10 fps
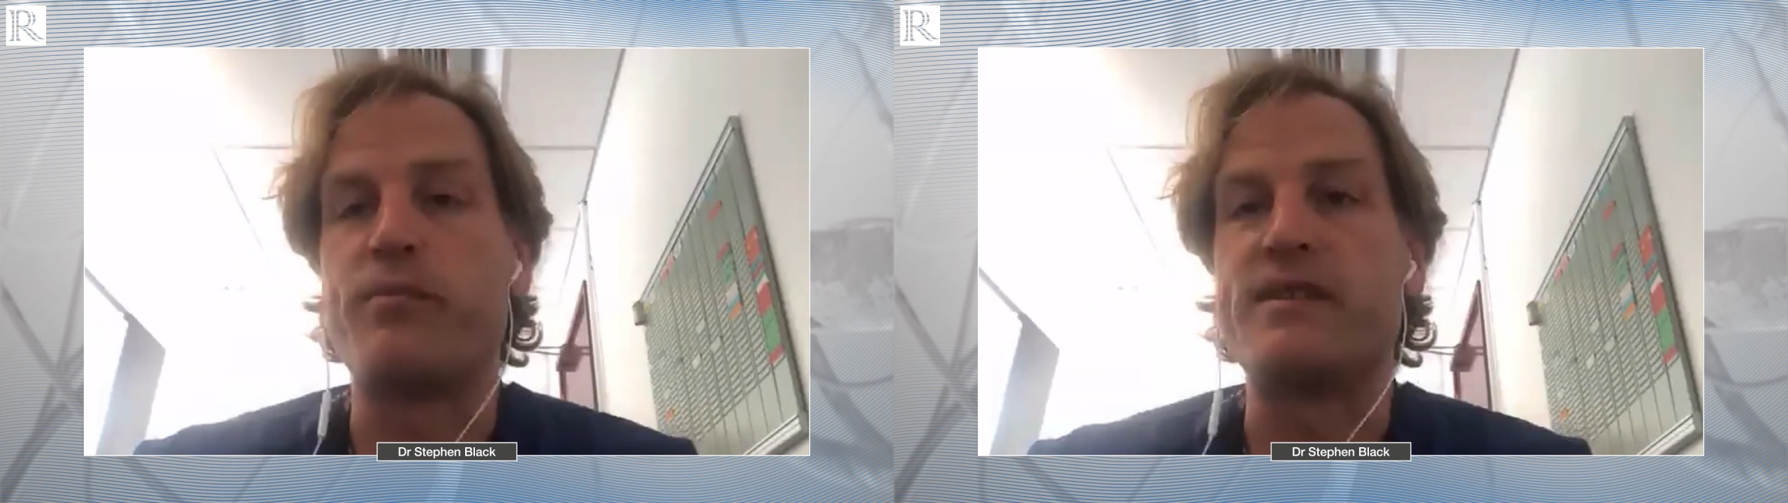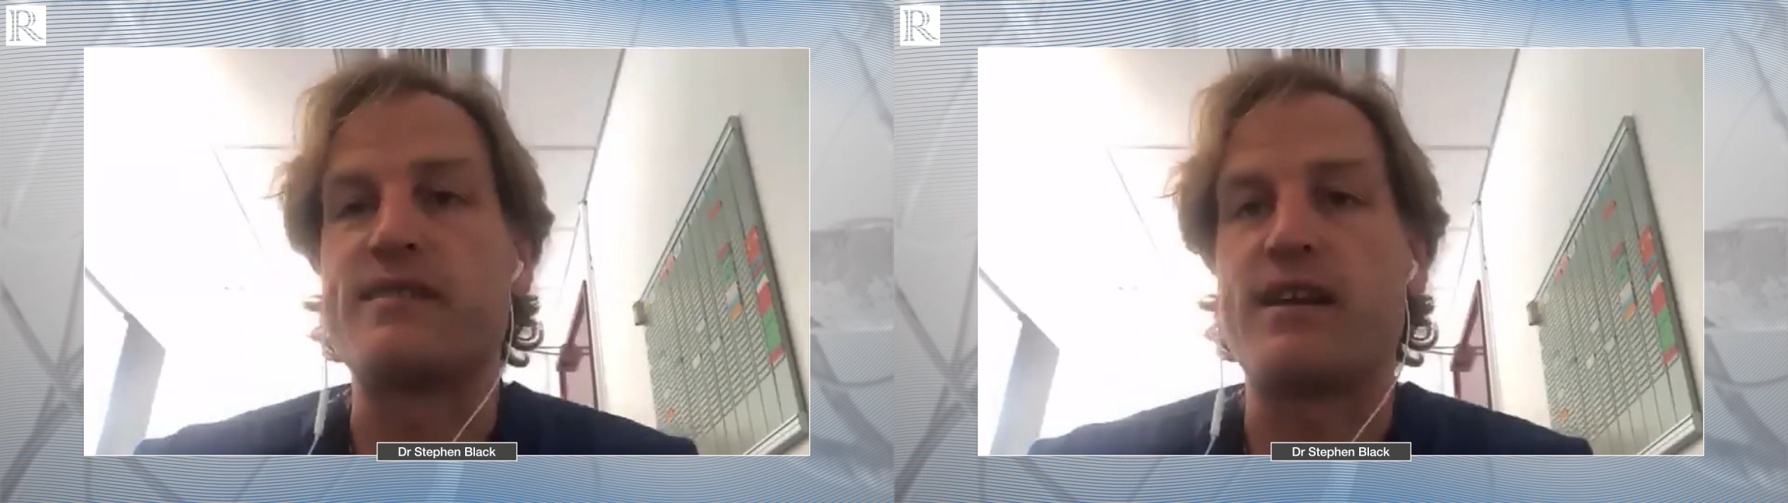
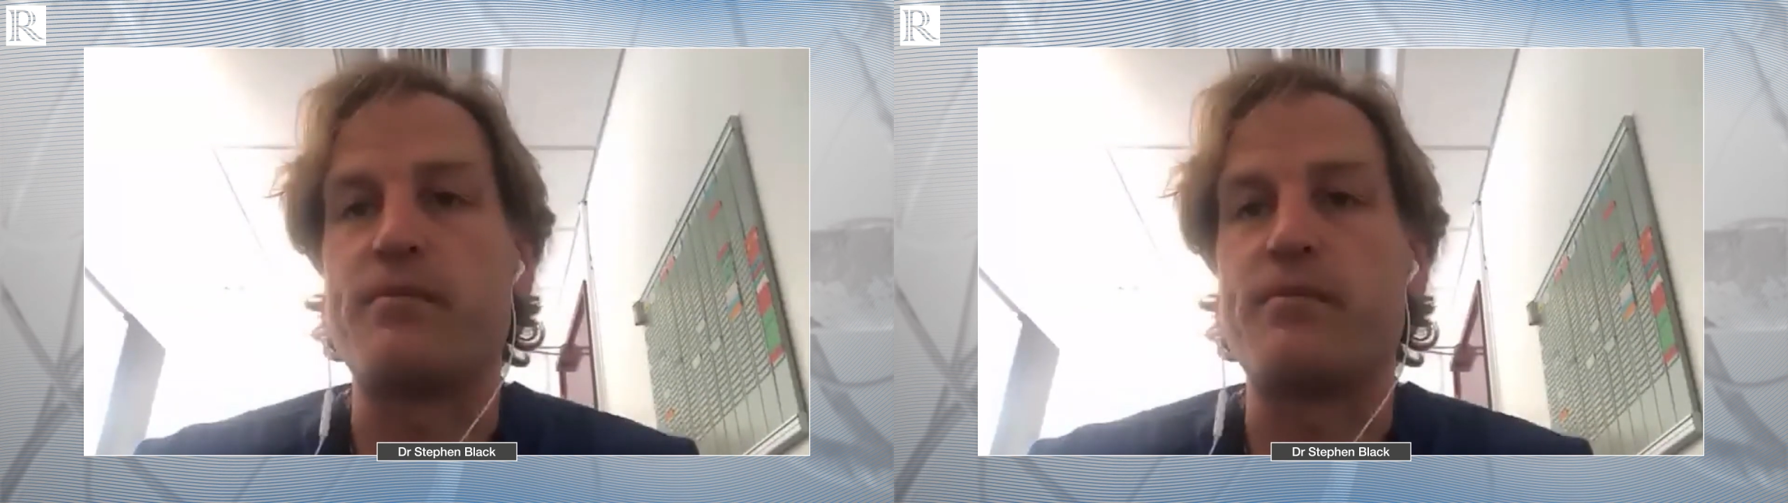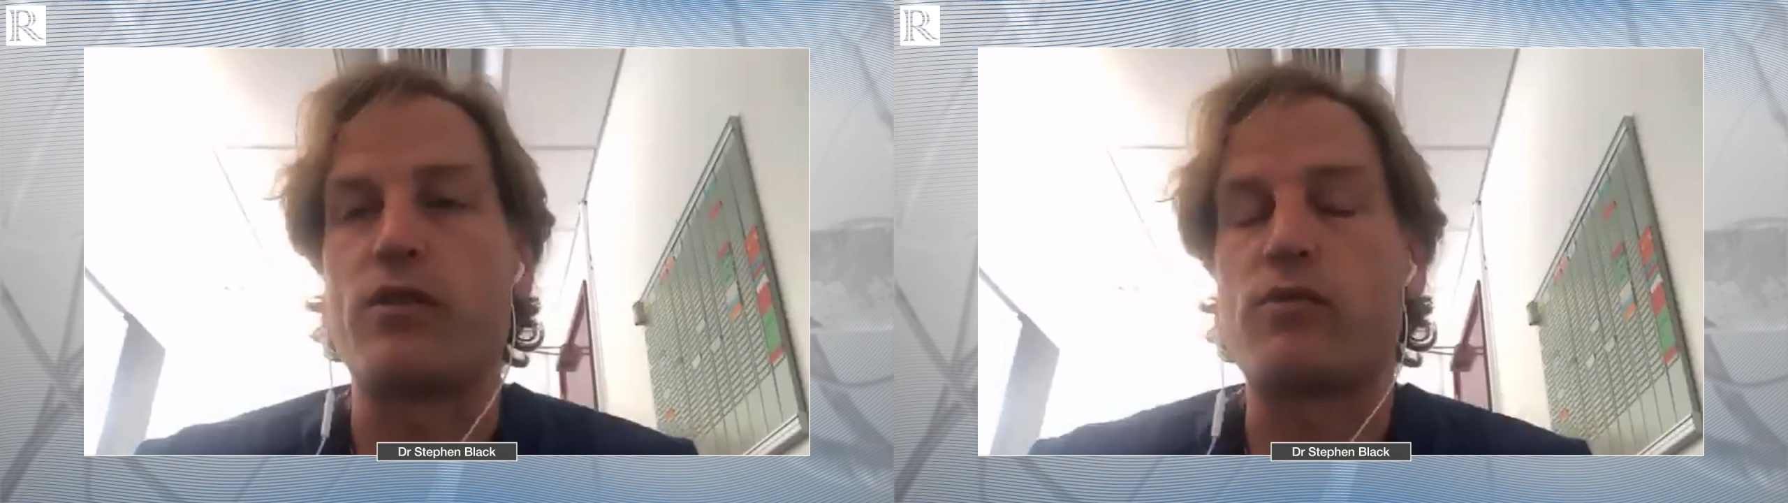showed
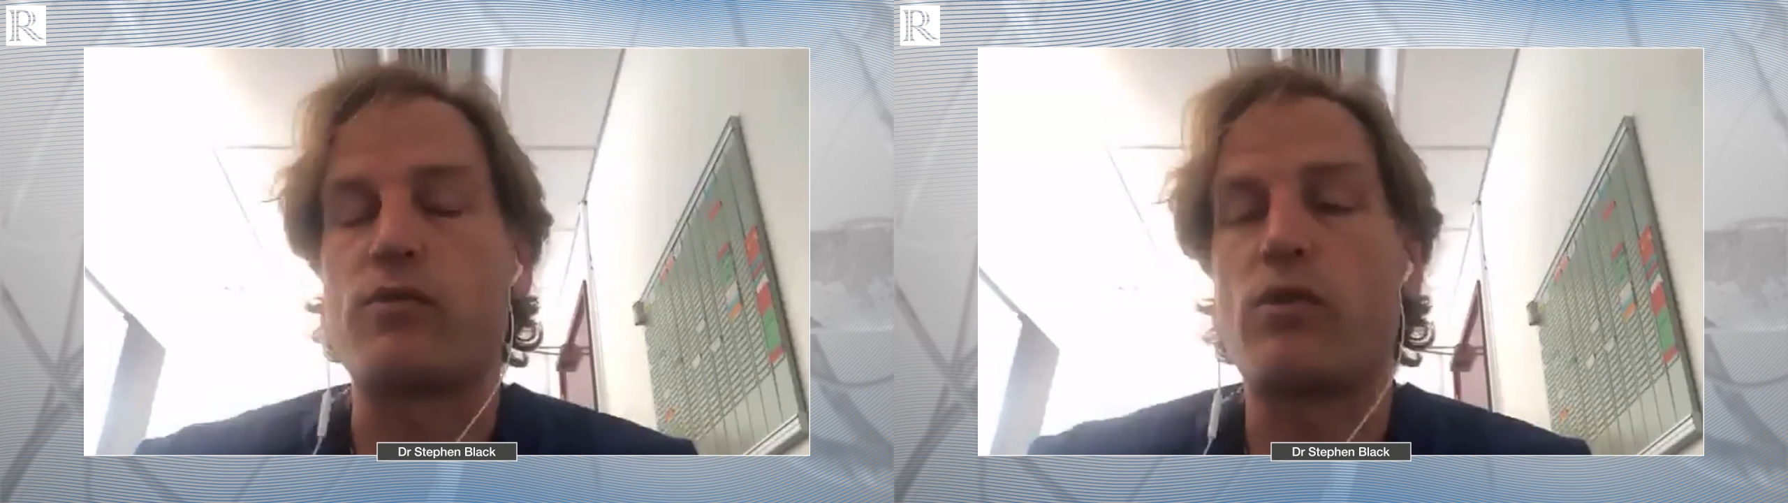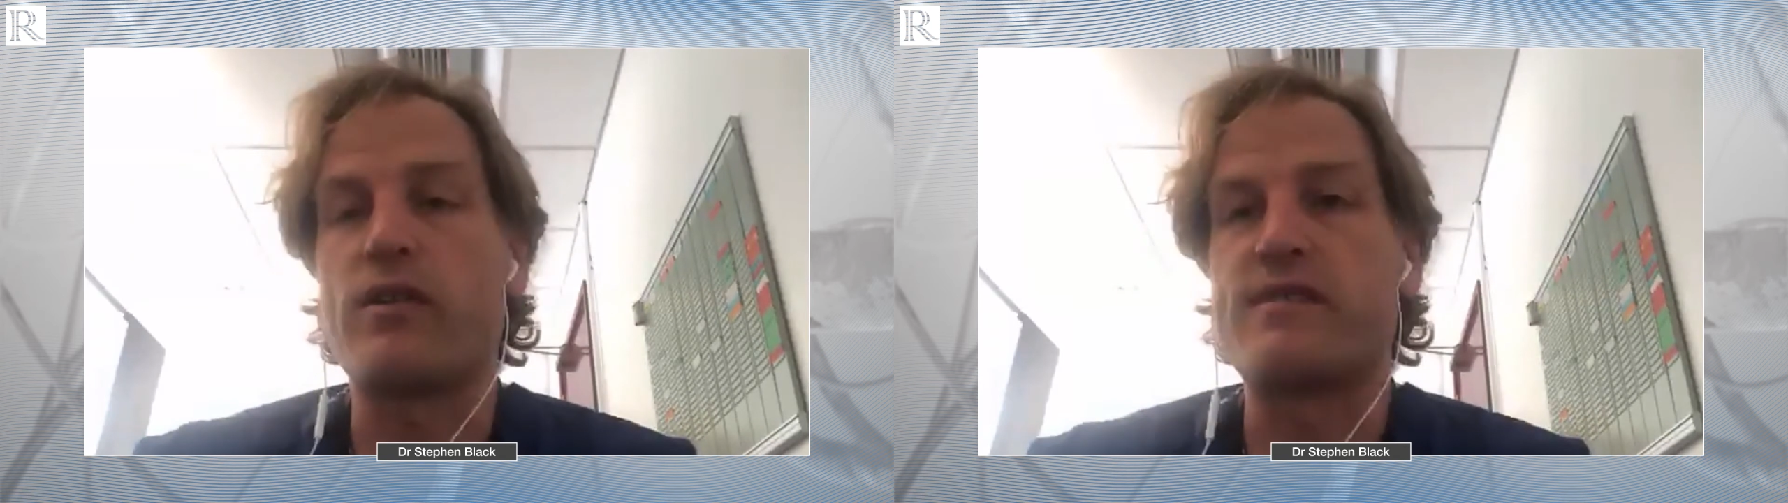significant
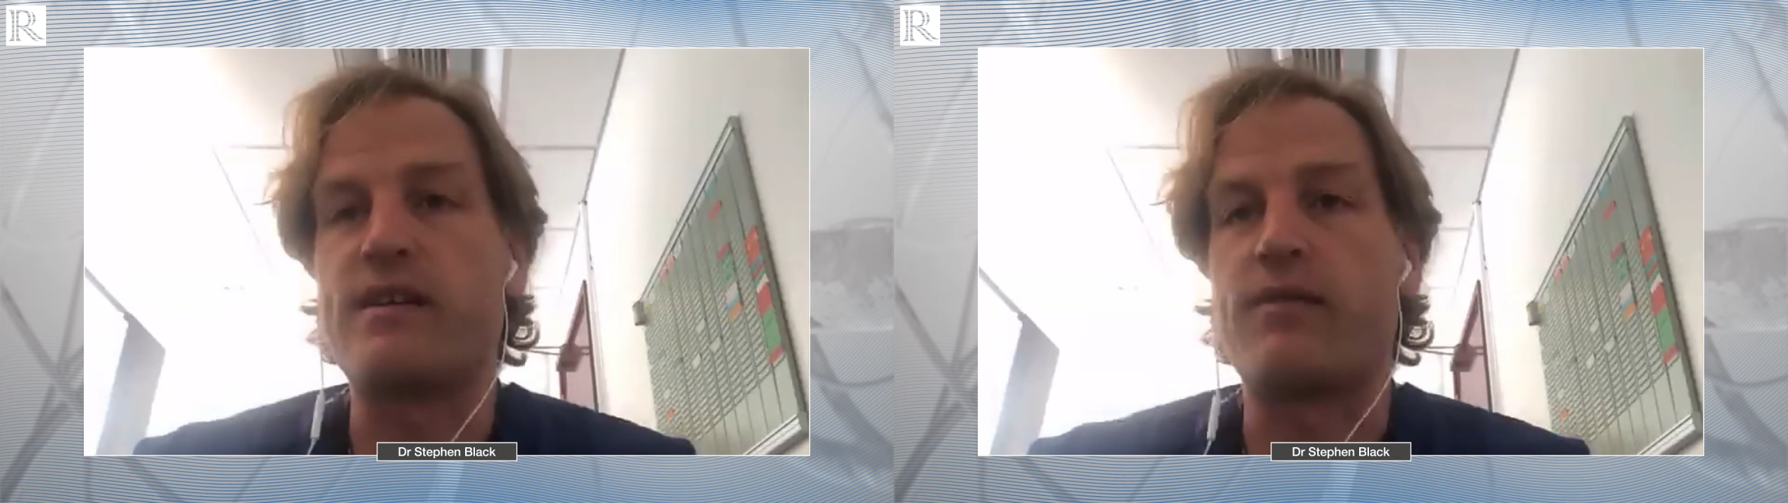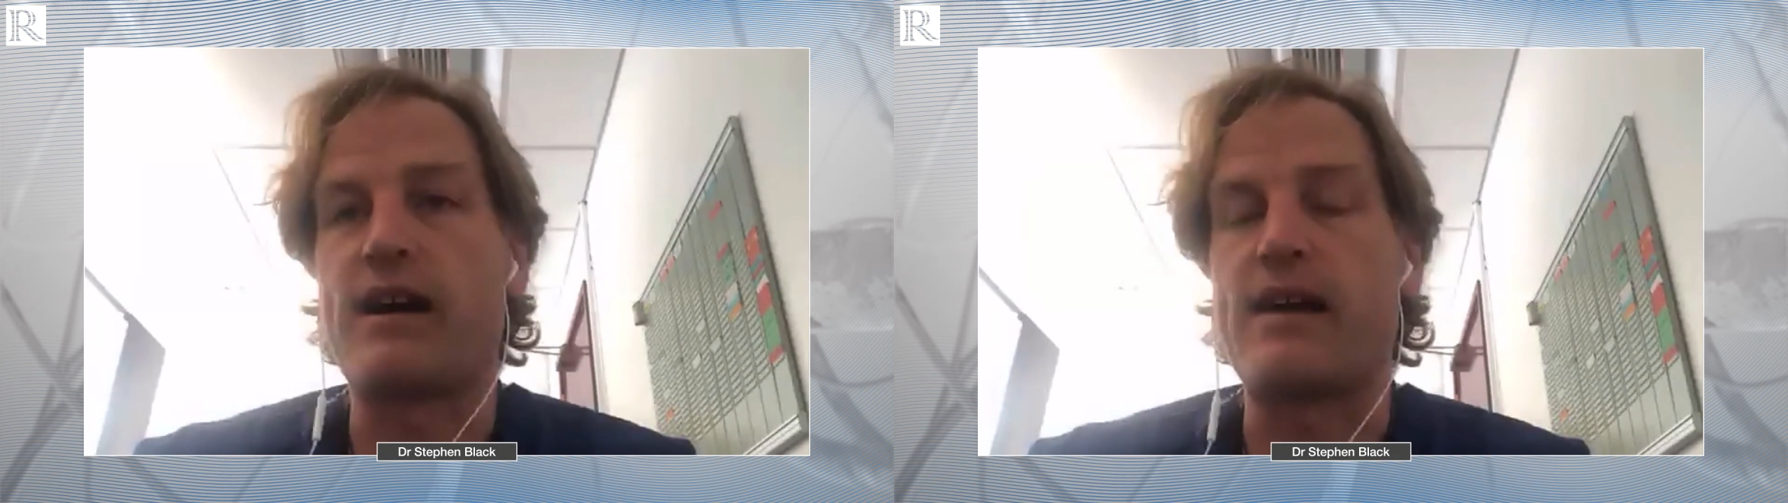improvement